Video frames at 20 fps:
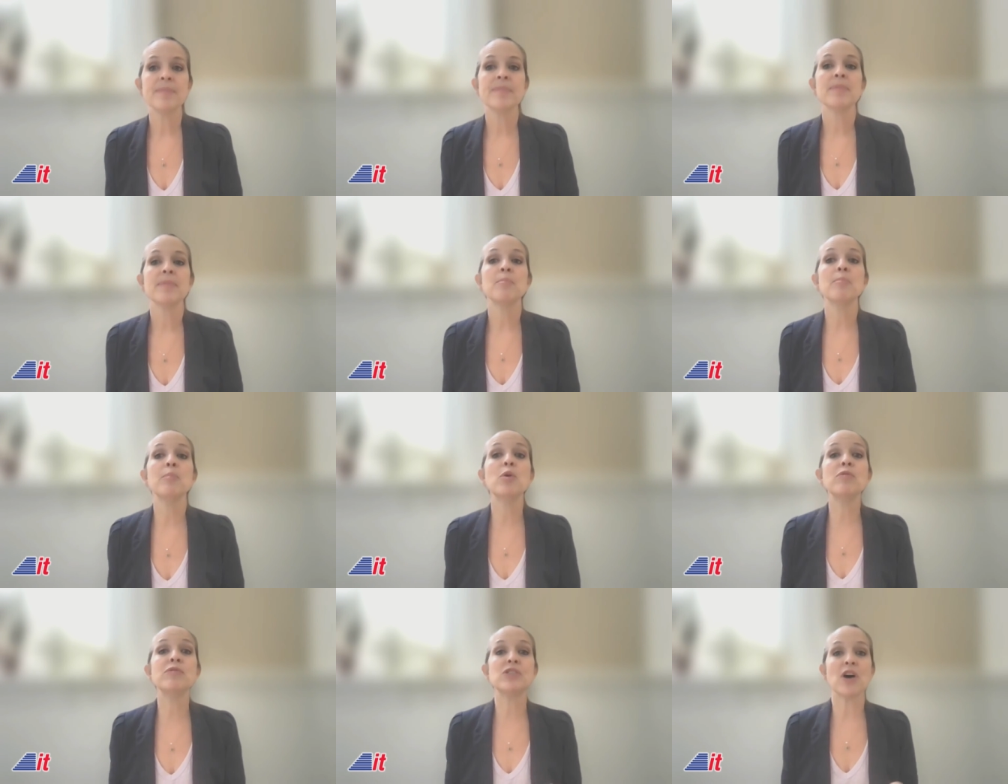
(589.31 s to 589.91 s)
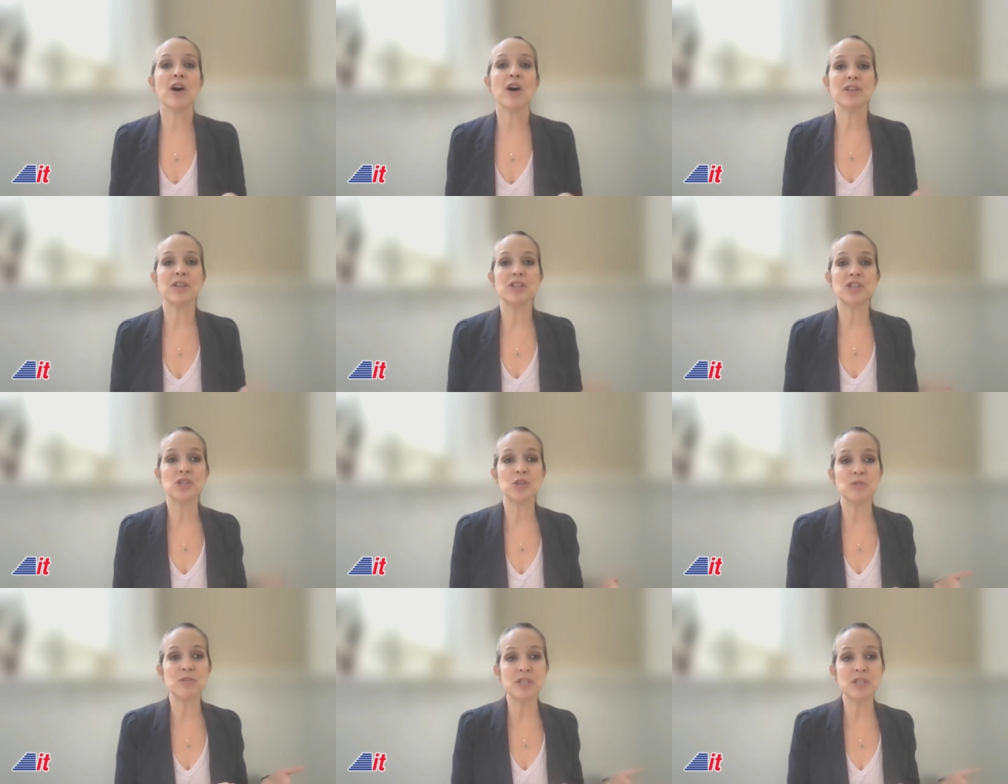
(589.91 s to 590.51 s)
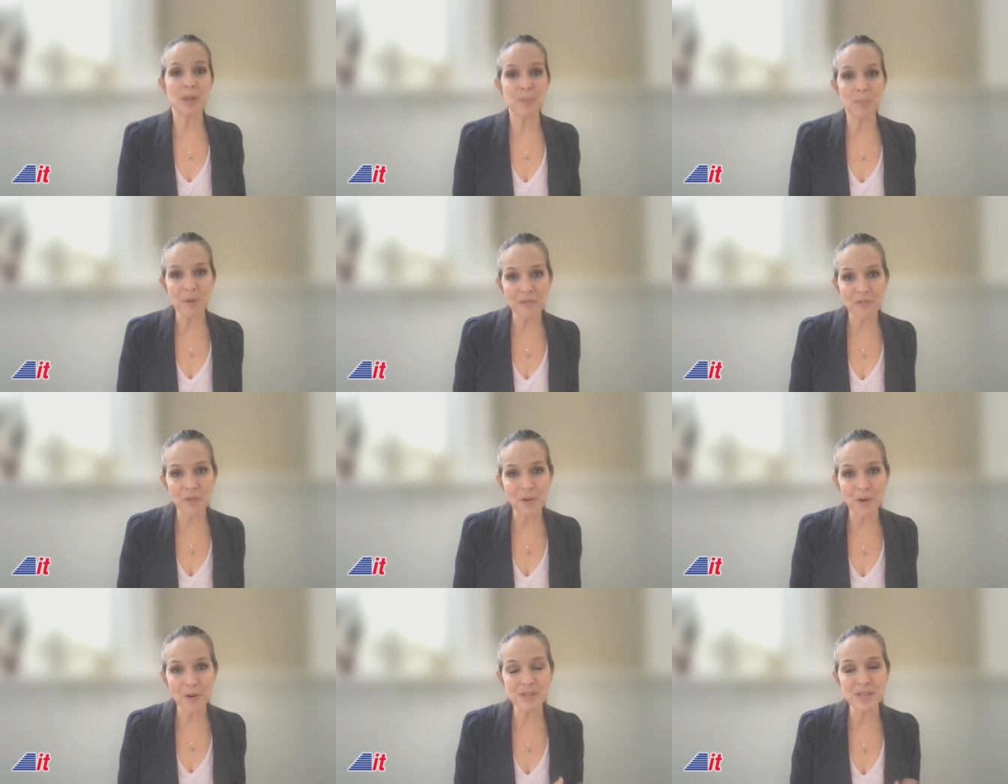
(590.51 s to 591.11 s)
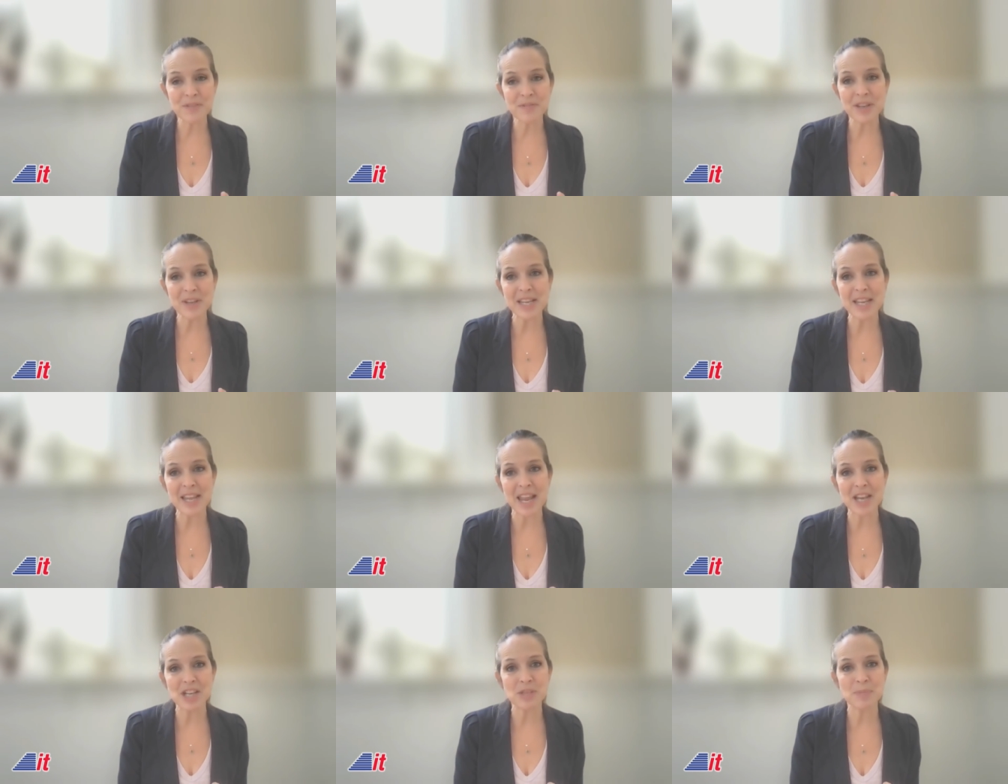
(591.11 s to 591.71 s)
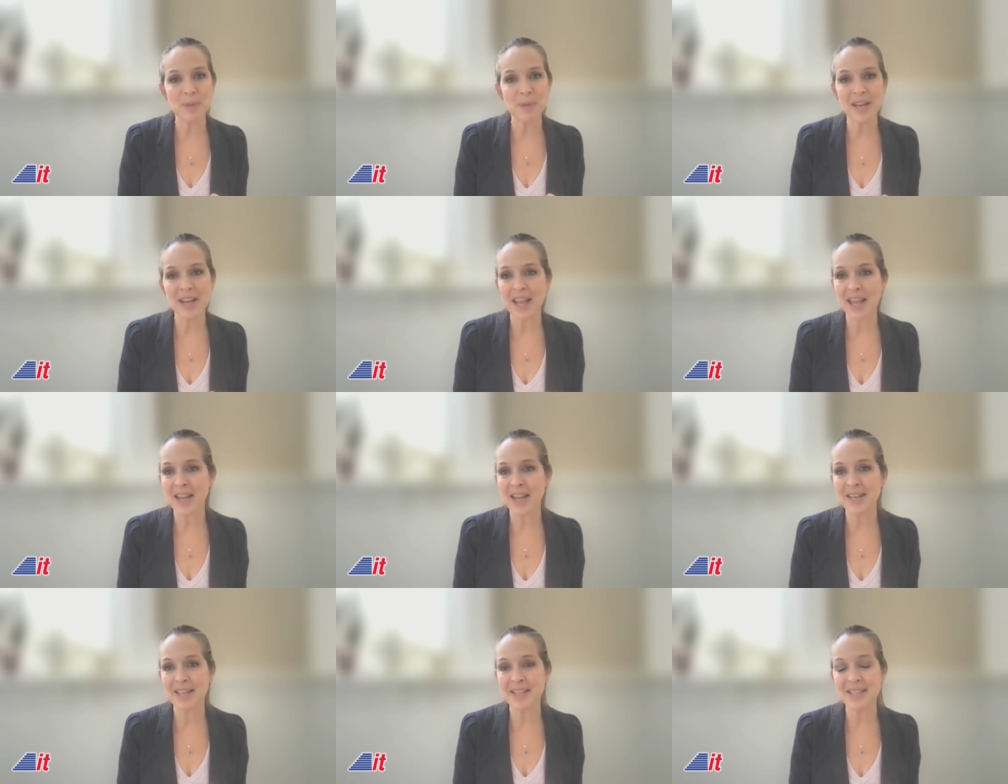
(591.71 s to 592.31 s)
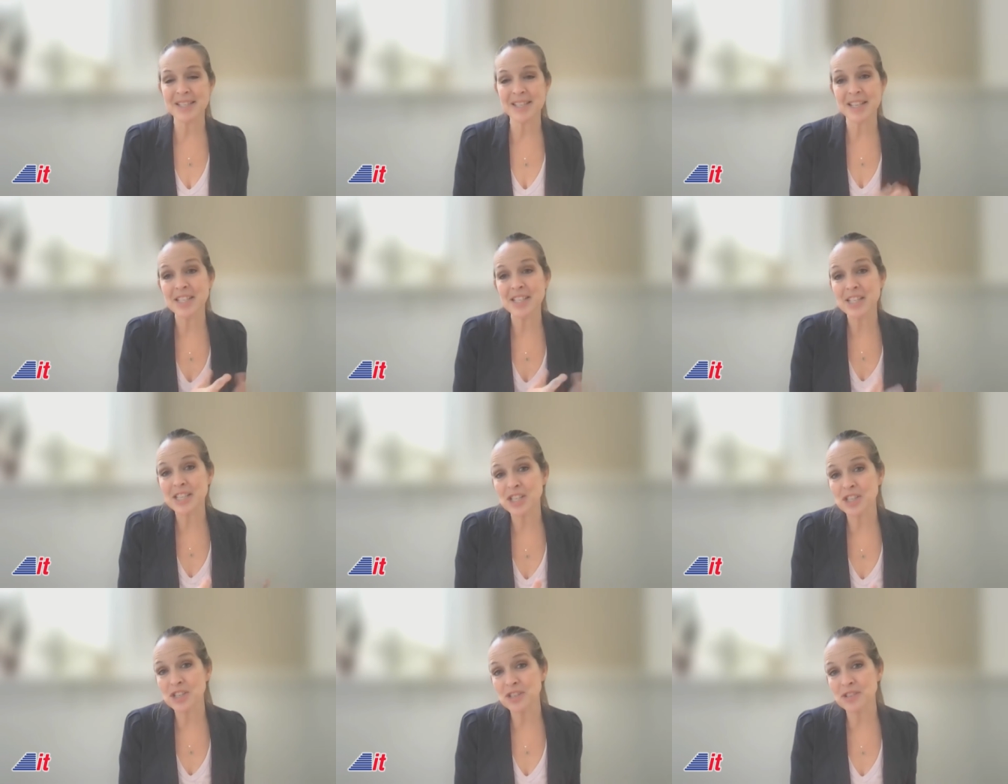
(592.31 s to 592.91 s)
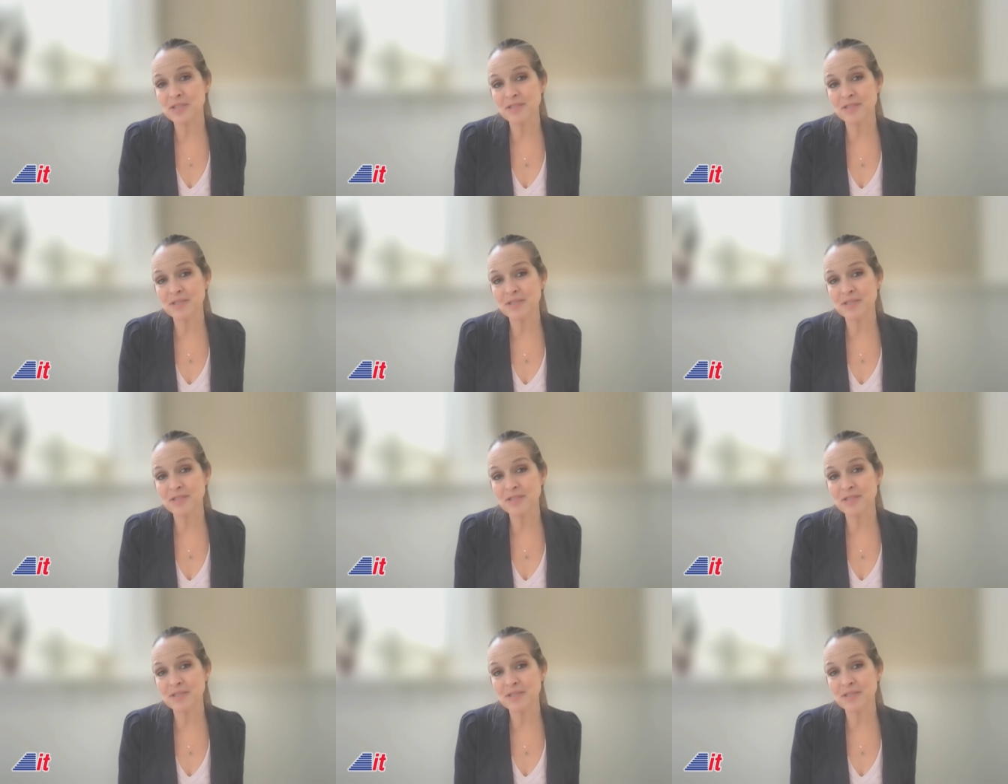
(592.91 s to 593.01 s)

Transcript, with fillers: moves on to do deeper forms of engagement and does this